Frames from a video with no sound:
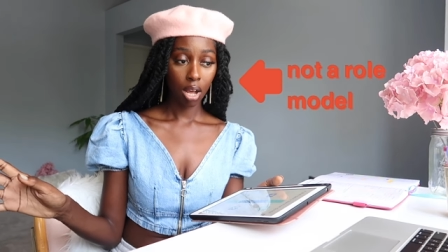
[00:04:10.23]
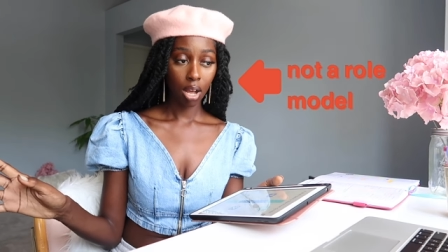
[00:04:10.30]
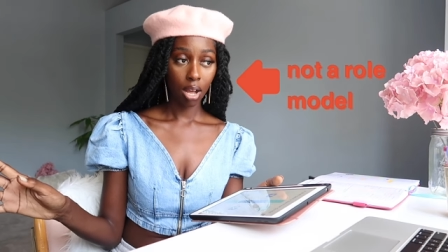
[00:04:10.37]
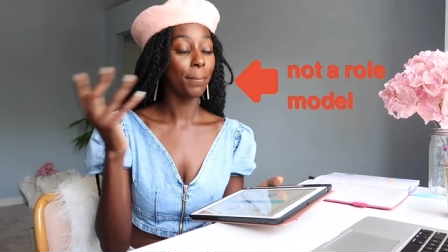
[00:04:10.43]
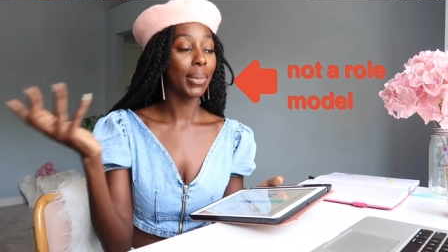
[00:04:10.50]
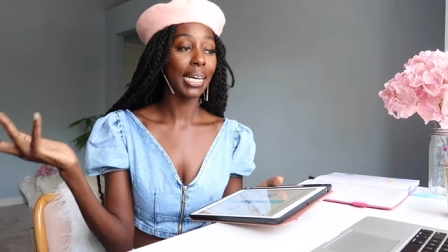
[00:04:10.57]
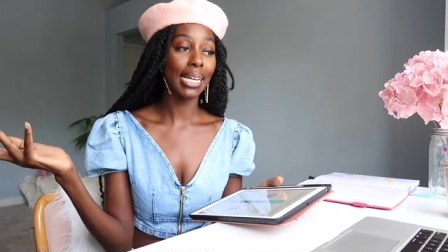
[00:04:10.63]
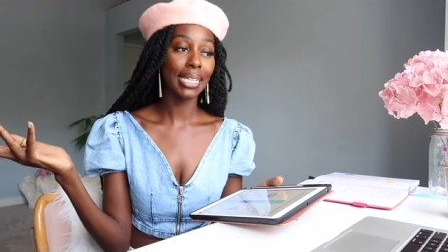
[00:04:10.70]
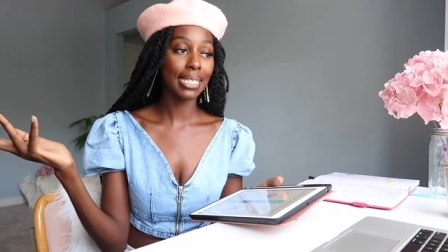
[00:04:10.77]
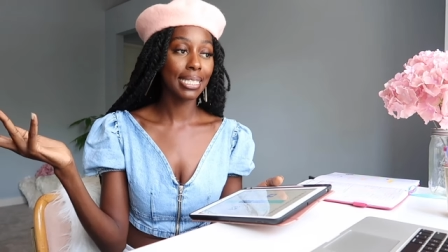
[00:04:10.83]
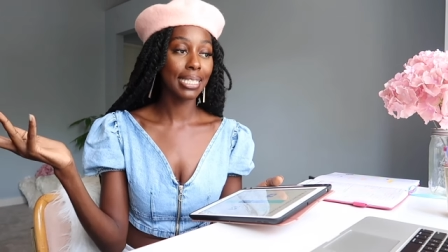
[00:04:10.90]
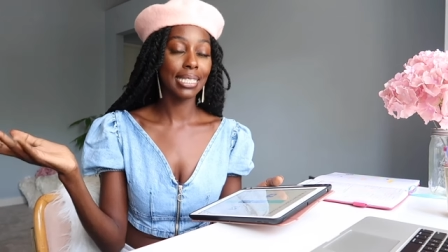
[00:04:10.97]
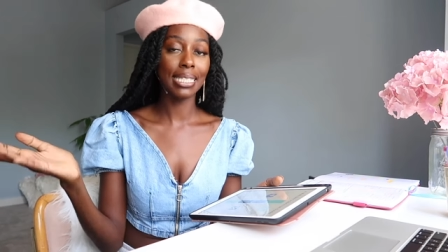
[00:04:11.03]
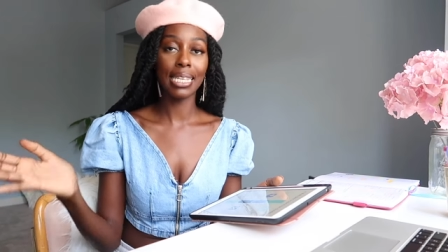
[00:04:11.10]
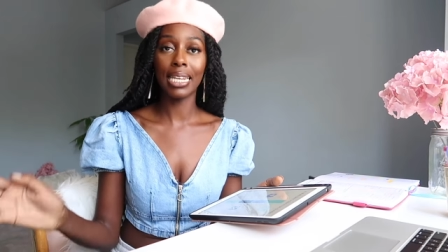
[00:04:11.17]

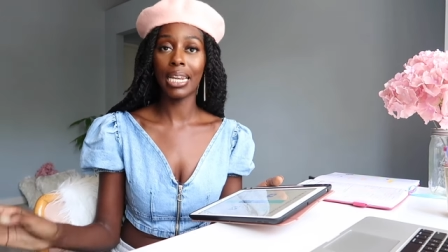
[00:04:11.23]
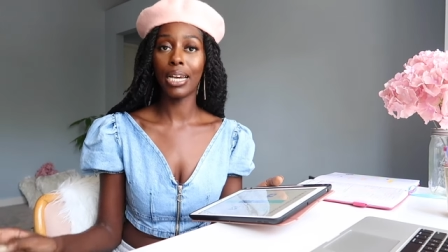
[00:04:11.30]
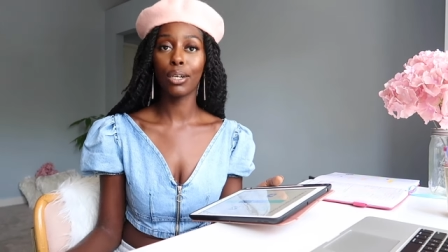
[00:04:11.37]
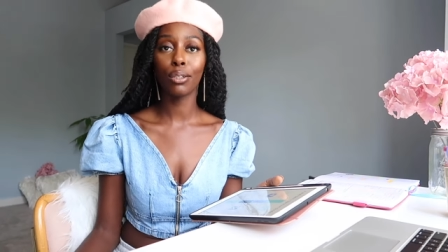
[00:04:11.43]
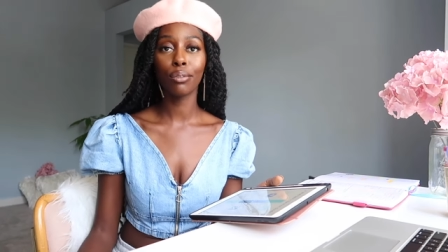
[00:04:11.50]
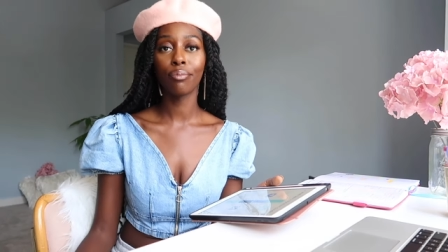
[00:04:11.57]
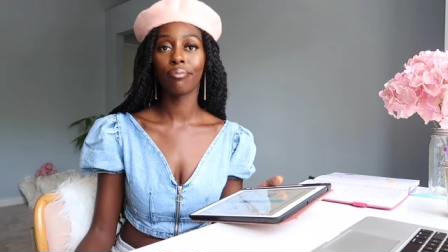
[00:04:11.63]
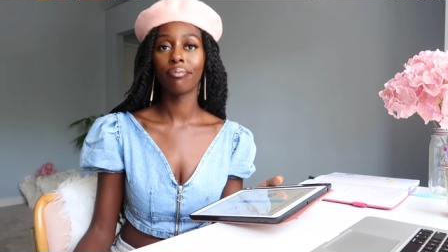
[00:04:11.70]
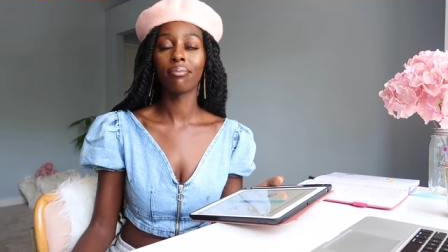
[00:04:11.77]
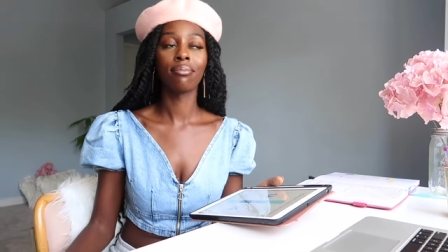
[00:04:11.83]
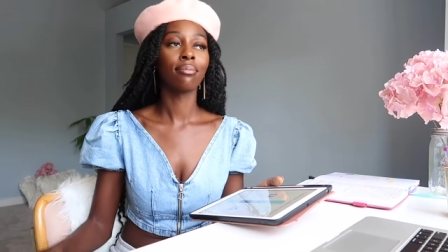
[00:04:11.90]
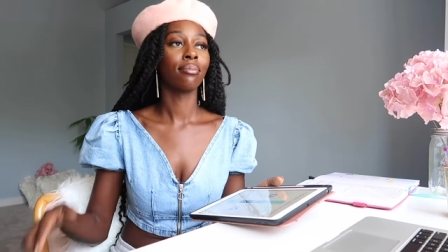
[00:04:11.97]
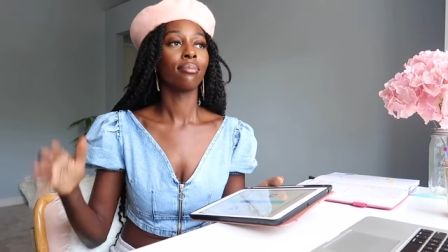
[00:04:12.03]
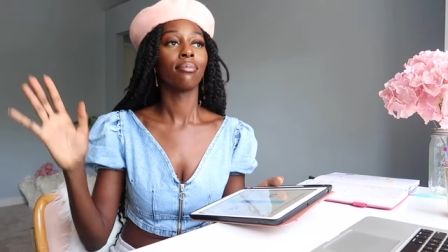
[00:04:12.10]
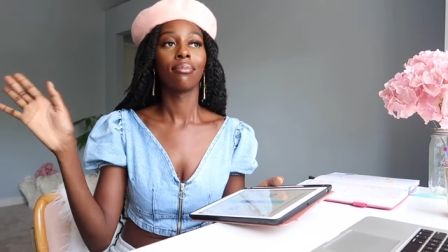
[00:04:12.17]
but you know,
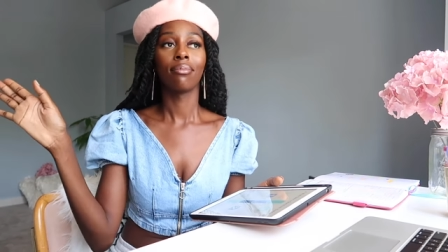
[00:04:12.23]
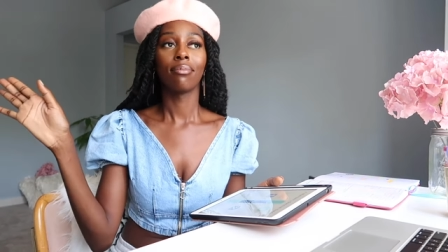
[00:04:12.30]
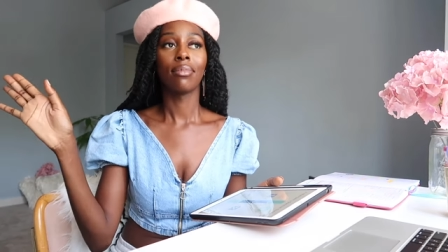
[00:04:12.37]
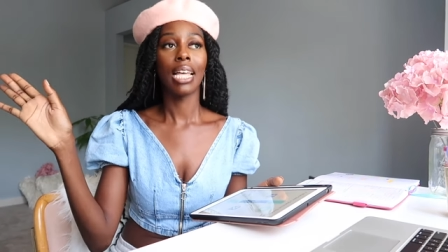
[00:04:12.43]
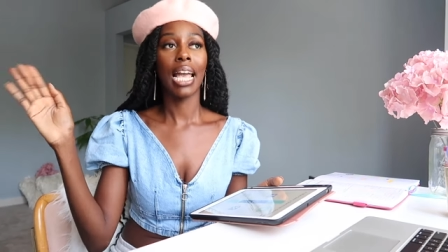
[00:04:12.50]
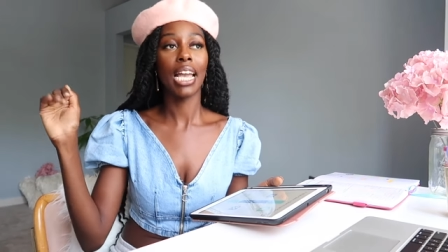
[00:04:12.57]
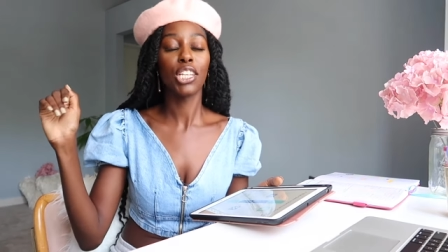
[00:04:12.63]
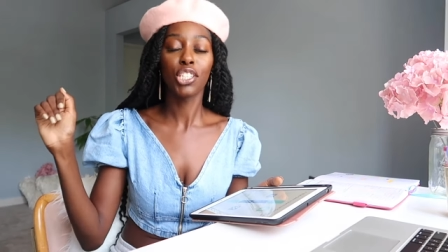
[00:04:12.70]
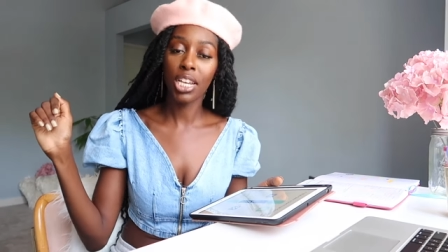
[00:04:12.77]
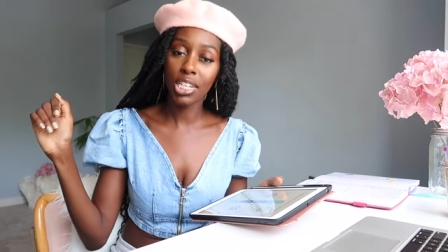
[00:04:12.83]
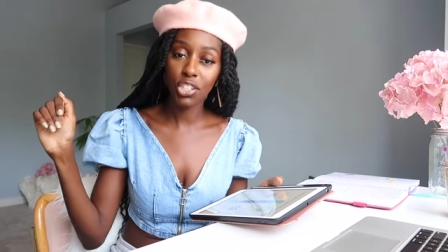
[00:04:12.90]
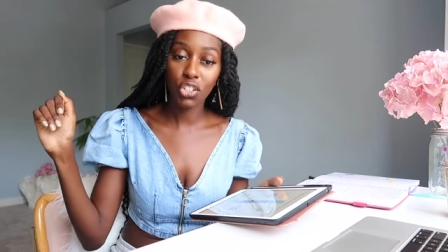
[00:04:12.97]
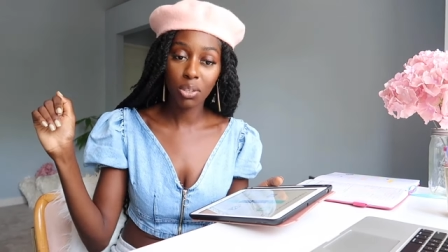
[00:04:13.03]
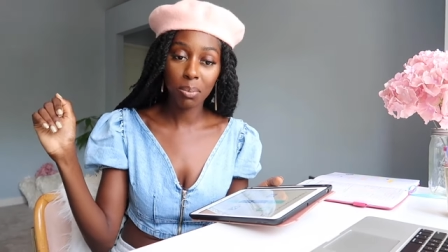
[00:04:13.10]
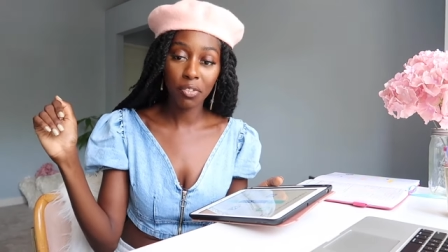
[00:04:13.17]

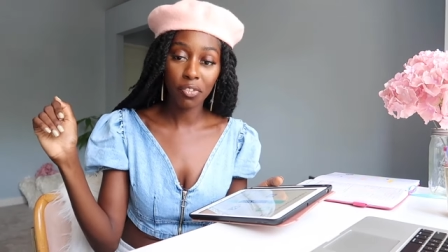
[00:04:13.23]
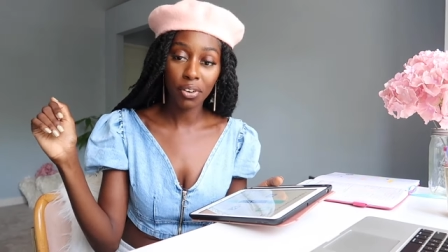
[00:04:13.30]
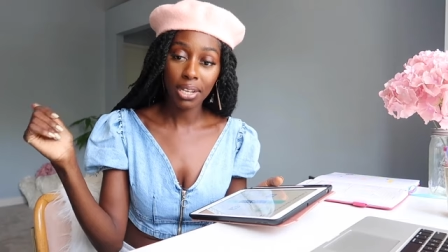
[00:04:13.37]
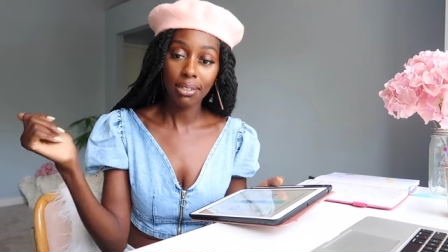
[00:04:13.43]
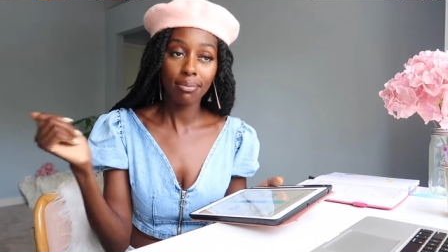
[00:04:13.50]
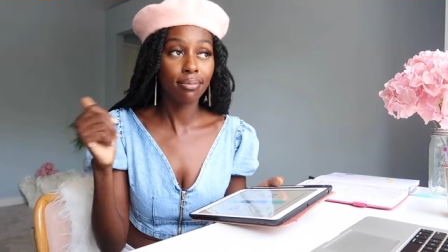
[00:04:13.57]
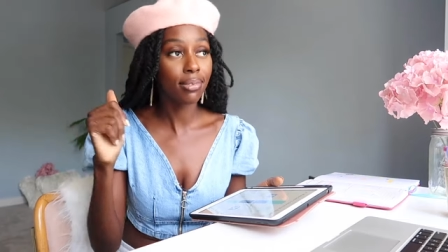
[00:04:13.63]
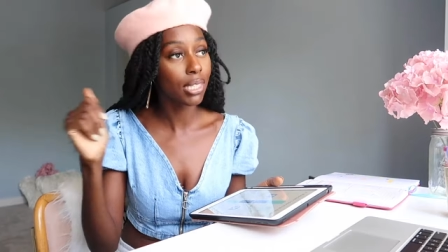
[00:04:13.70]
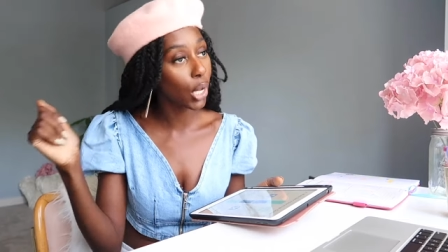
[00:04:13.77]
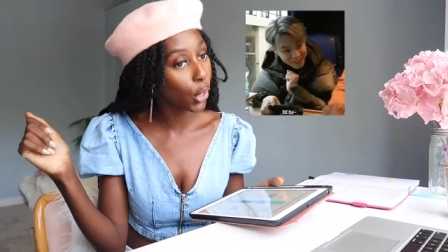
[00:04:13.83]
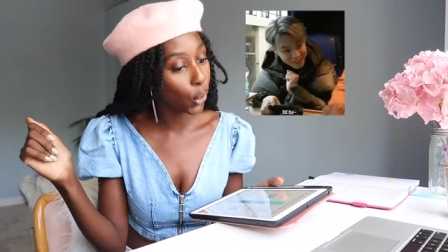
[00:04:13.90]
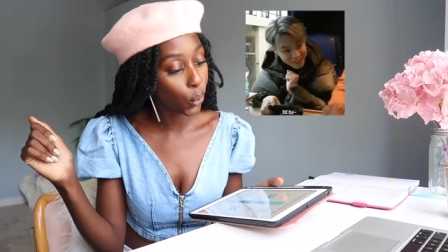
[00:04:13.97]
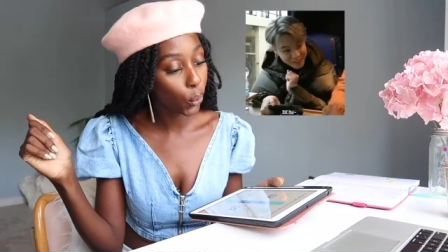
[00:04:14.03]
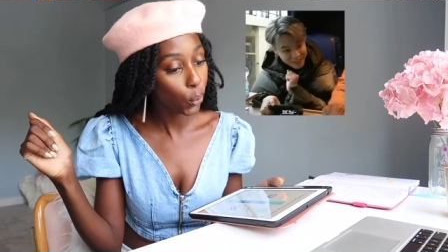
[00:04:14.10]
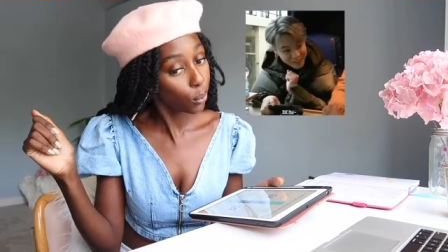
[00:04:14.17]
education should be free,
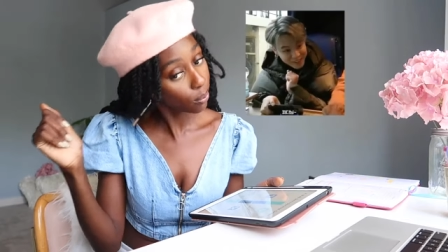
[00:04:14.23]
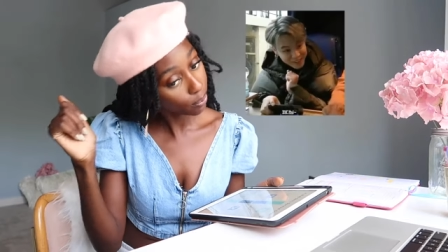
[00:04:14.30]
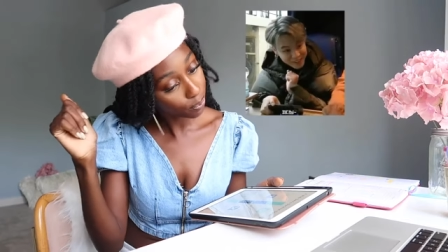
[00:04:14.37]
so